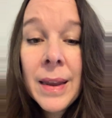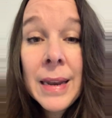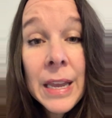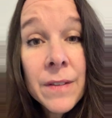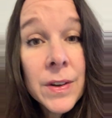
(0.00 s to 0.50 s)

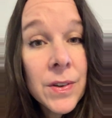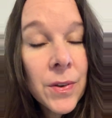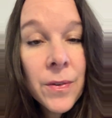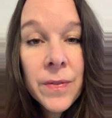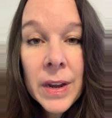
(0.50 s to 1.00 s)
even
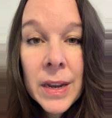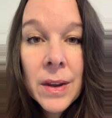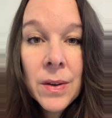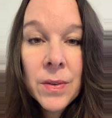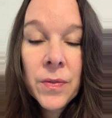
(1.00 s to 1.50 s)
do
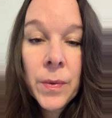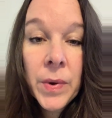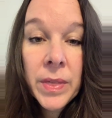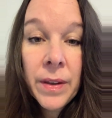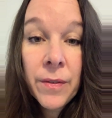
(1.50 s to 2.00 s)
videos from
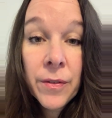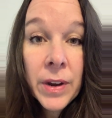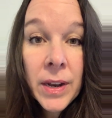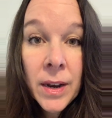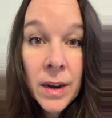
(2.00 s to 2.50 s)
what they've
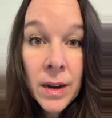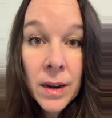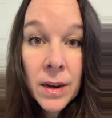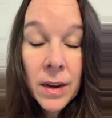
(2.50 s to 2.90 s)
written.